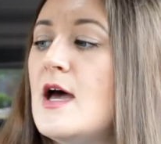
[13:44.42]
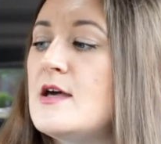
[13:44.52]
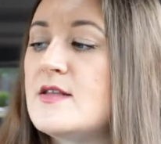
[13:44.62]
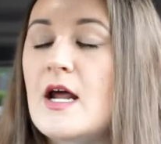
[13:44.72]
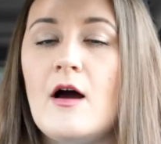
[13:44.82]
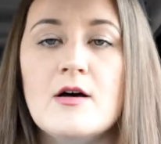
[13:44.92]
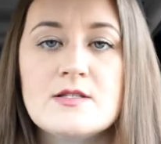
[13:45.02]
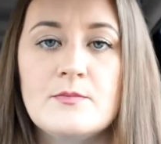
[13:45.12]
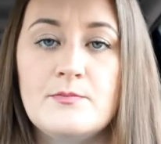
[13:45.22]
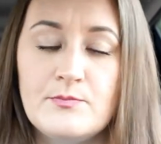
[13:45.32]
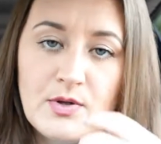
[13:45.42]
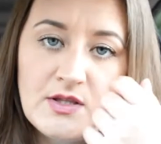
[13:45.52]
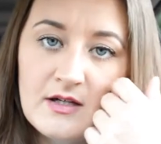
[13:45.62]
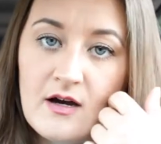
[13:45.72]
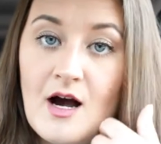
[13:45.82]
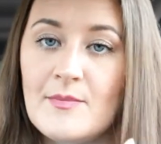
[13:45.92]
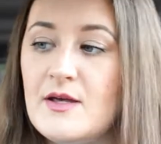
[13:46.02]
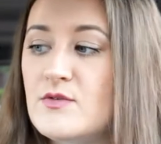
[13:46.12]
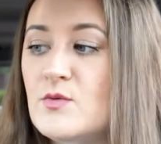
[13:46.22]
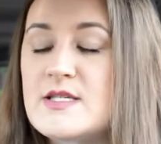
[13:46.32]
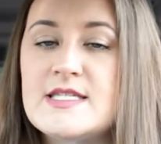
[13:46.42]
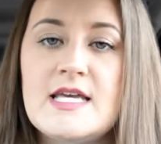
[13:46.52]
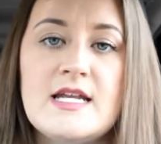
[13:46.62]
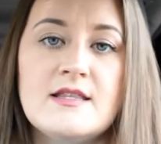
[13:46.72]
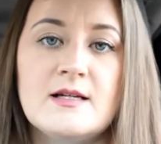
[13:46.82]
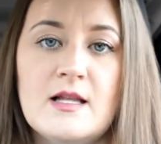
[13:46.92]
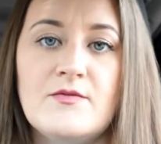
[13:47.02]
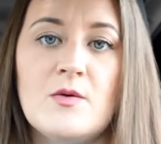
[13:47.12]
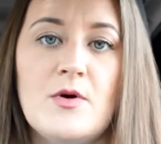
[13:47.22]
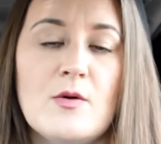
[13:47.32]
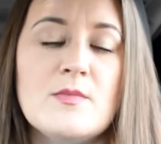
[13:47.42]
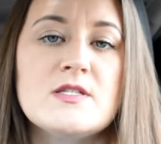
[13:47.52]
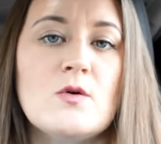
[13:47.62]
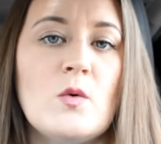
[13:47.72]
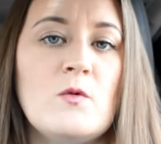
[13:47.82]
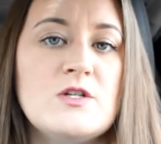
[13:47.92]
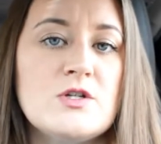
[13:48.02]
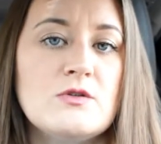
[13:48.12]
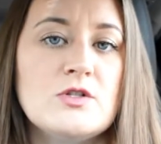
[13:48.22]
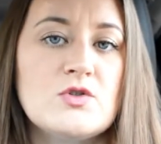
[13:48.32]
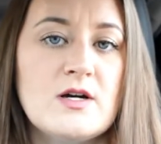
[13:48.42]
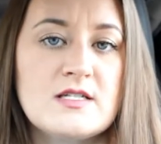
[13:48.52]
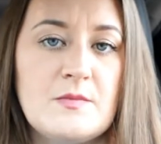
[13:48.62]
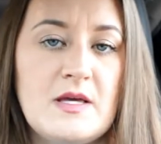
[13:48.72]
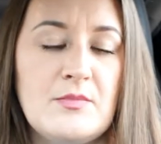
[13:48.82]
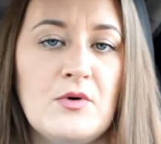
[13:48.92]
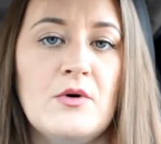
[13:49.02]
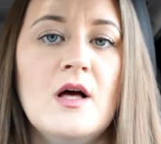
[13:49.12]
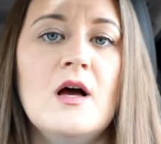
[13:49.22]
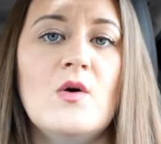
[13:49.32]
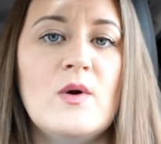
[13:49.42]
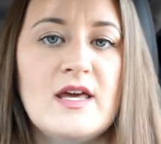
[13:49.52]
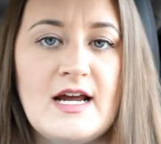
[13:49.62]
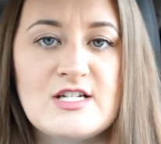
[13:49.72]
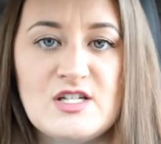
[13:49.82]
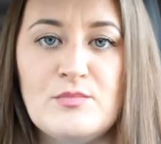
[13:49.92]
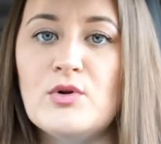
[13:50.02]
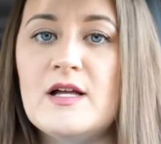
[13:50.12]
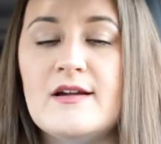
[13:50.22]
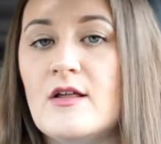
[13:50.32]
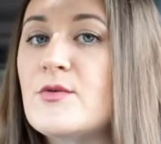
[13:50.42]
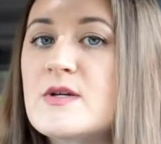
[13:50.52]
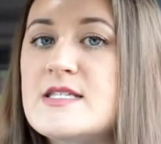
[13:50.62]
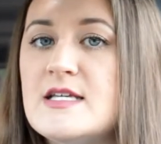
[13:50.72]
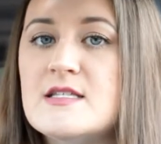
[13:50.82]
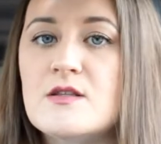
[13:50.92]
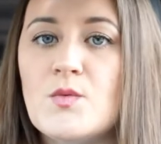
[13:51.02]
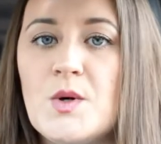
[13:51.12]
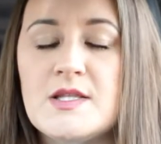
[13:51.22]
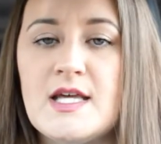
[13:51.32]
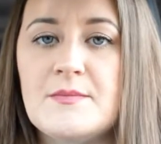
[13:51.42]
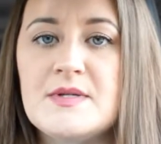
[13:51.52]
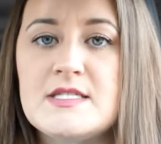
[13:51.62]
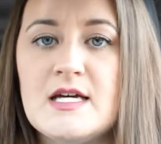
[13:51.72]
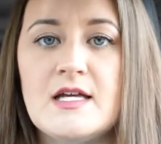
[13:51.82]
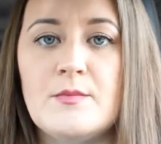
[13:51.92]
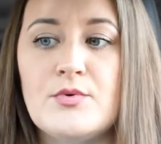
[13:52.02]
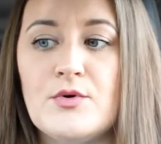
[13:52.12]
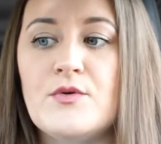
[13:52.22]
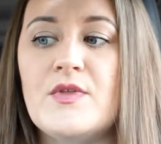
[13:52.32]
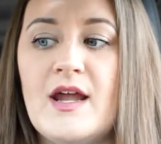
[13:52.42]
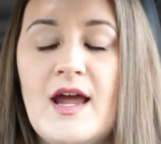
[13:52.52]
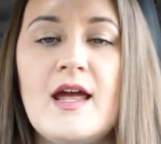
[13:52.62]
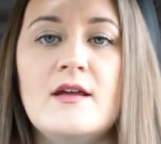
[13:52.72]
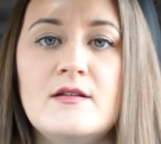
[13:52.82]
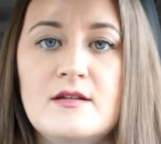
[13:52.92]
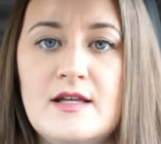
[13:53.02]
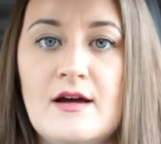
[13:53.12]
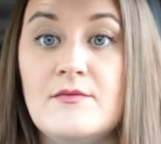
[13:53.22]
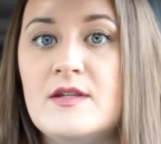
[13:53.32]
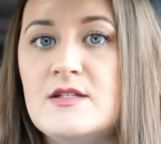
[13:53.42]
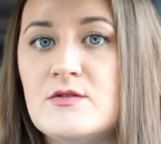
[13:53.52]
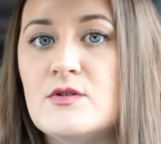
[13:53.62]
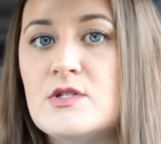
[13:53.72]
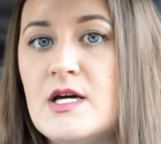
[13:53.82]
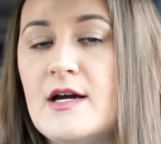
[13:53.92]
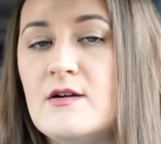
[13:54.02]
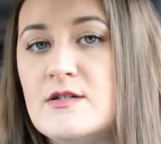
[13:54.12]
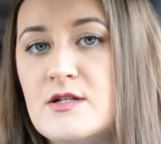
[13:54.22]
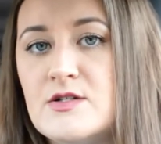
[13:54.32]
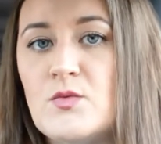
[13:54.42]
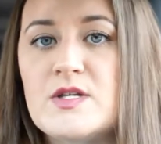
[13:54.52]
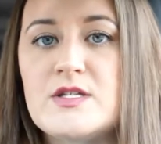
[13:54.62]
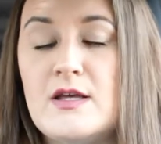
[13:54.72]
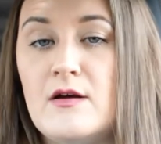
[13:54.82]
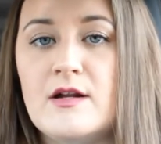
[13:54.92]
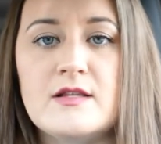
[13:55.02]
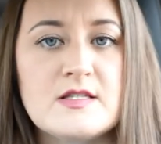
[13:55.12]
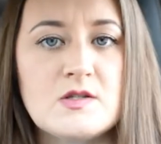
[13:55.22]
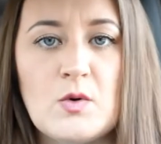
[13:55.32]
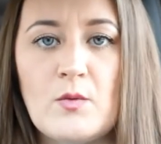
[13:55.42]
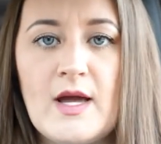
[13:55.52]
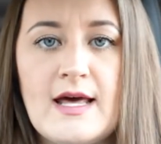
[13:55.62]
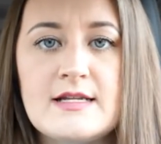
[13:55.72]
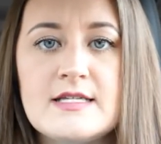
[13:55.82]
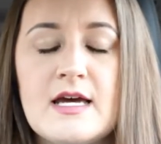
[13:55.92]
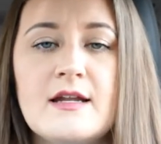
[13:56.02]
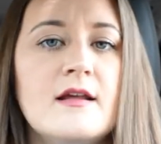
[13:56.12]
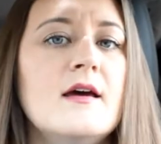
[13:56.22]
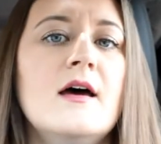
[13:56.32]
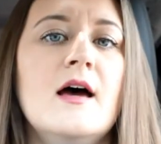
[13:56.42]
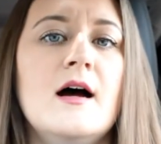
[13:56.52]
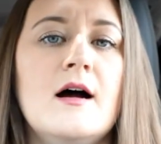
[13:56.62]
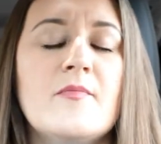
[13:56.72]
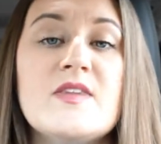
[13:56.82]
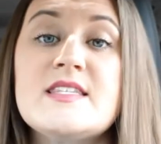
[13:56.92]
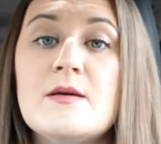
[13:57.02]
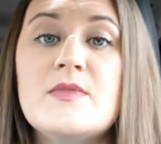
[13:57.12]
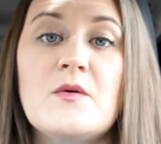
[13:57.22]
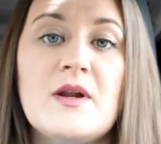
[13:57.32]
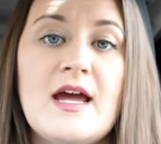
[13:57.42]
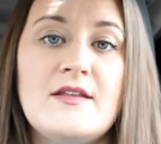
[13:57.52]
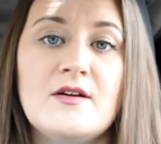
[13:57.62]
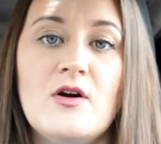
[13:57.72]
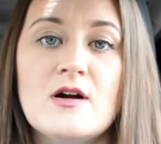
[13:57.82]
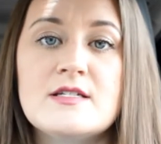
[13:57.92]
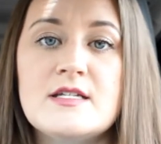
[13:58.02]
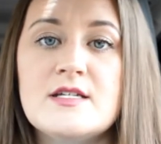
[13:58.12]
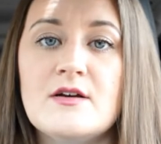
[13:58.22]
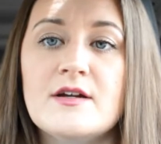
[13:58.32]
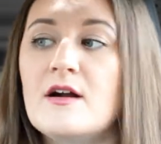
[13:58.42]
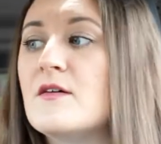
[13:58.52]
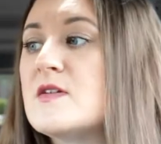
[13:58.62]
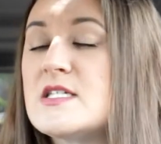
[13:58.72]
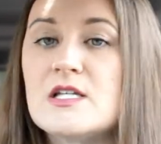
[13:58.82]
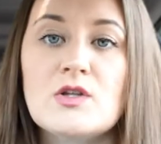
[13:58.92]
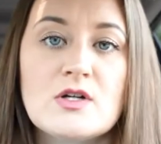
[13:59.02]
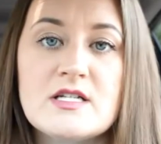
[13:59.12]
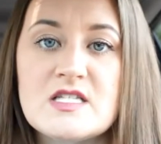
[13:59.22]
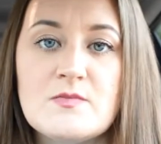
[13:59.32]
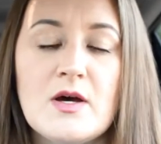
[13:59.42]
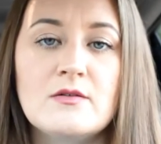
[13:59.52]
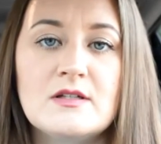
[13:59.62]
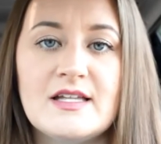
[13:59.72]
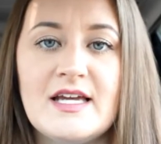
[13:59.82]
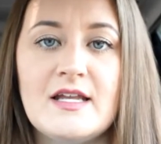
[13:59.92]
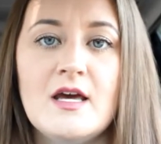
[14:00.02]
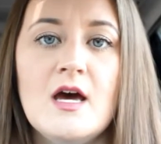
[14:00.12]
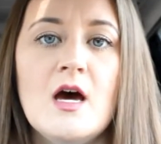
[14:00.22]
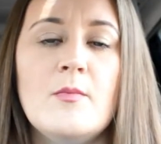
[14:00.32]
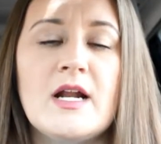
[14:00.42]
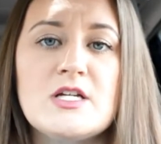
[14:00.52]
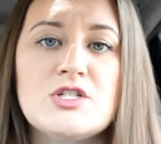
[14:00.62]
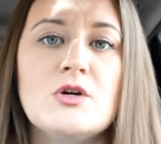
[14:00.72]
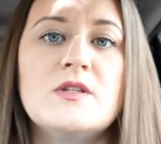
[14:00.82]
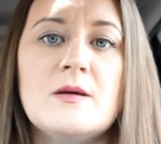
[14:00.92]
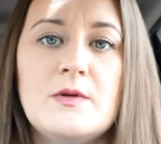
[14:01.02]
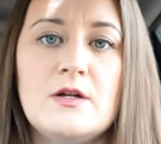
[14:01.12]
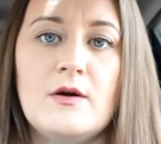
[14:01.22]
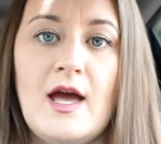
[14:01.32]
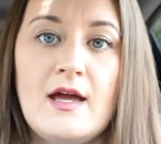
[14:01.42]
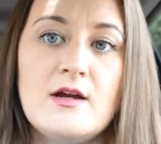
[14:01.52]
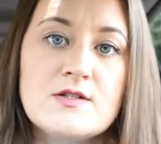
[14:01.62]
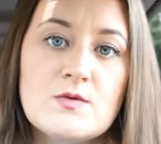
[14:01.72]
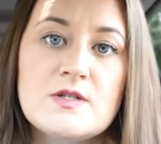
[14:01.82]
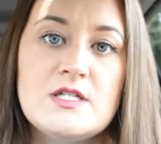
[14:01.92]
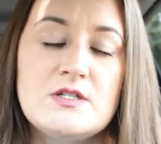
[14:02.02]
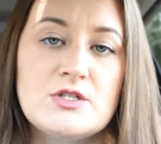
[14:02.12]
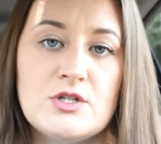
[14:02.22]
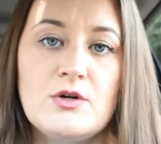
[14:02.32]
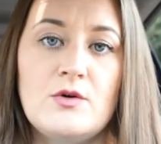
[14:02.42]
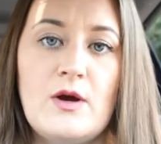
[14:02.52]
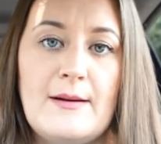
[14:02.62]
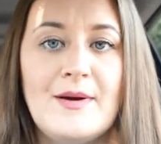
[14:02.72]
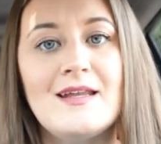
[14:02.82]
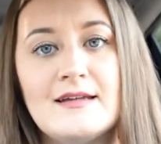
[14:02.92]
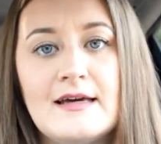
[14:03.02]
And then I also put the copy of the receipt in the glove compartment so when we showed the truck to people, we could actually pull out all the receipts of the work that had been done and prove that, hey, yeah, these are new tires, here's the receipt on it, this is where we had it done. Um, the same thing when I had the car detailed. It obviously looked and smelled clean, but I showed them, you know, hey, here's a receipt to show you I paid